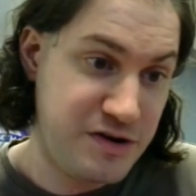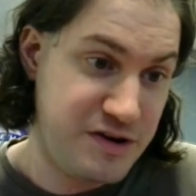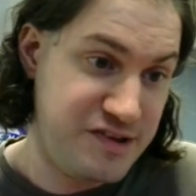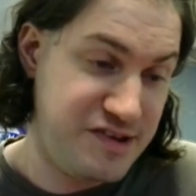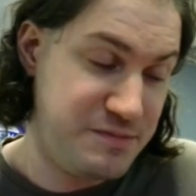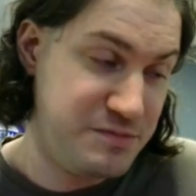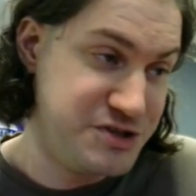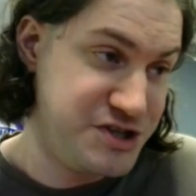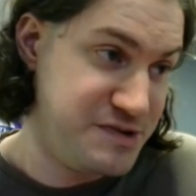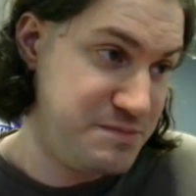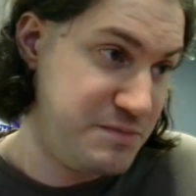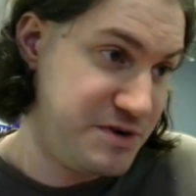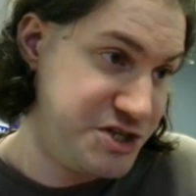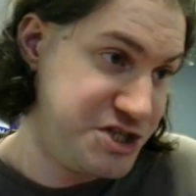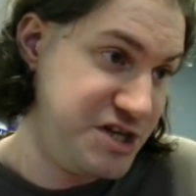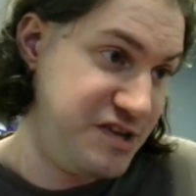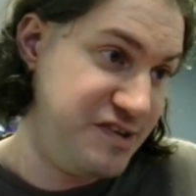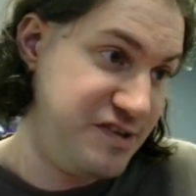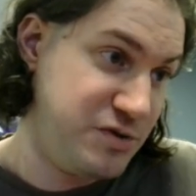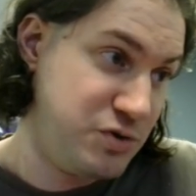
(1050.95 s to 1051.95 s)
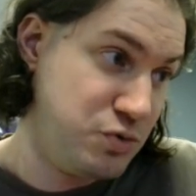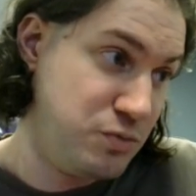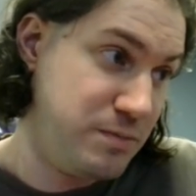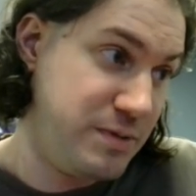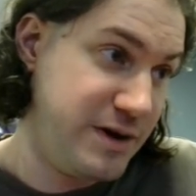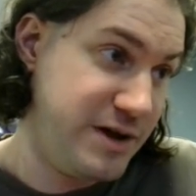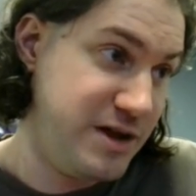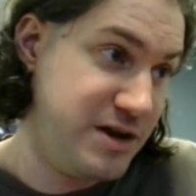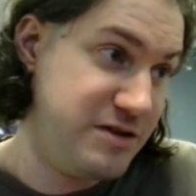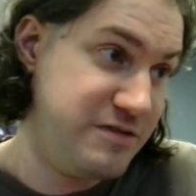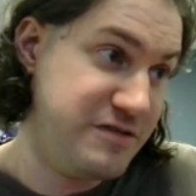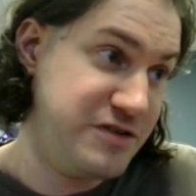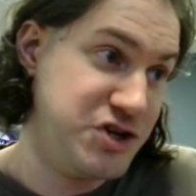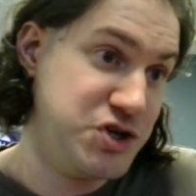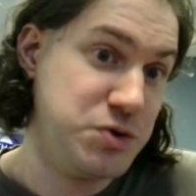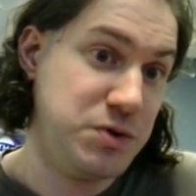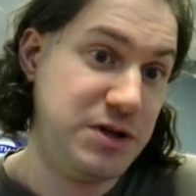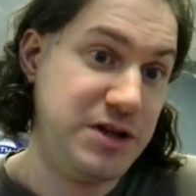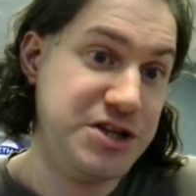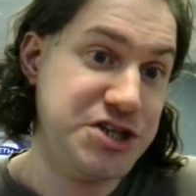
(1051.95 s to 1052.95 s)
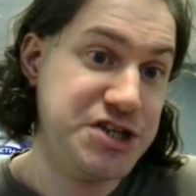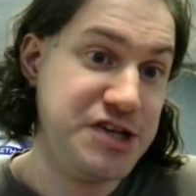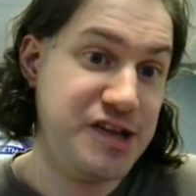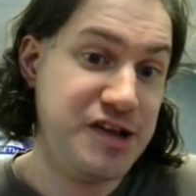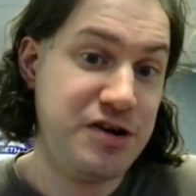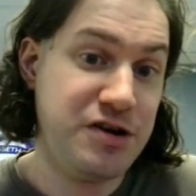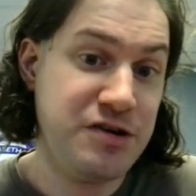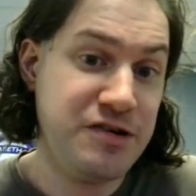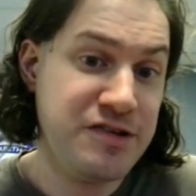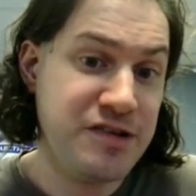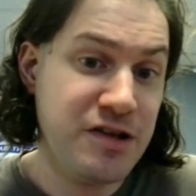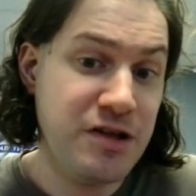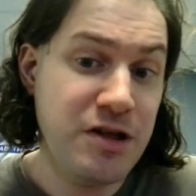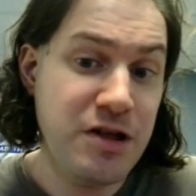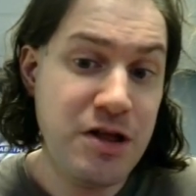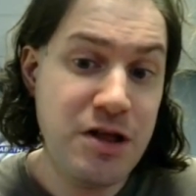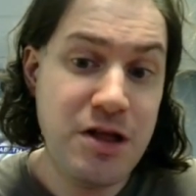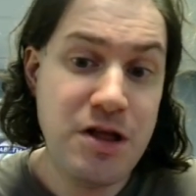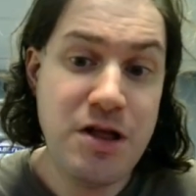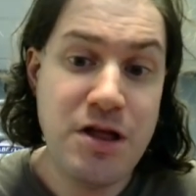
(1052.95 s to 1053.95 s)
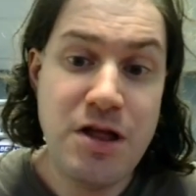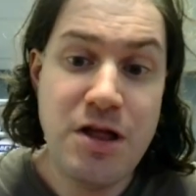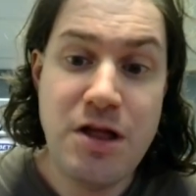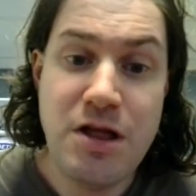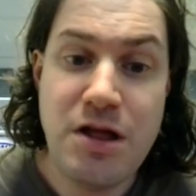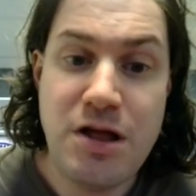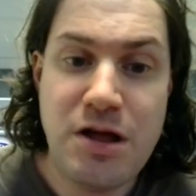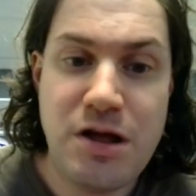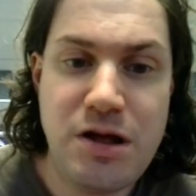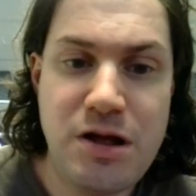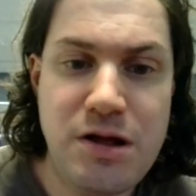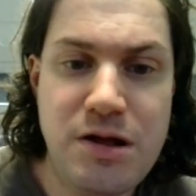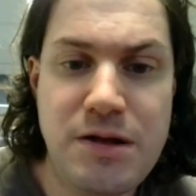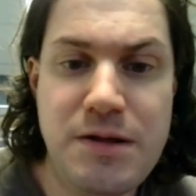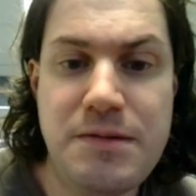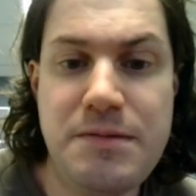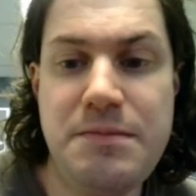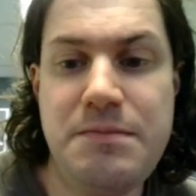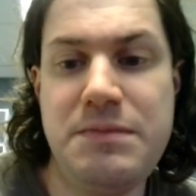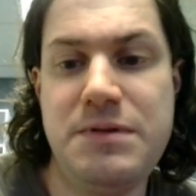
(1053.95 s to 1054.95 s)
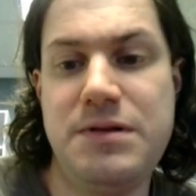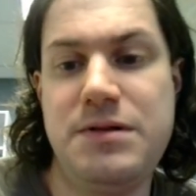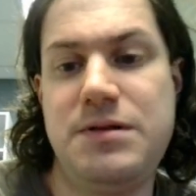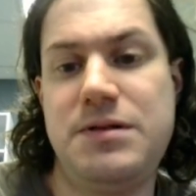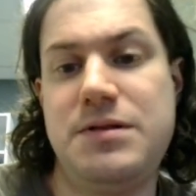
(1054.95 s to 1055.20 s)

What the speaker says: It's just much easier to buy individual legislators. Again,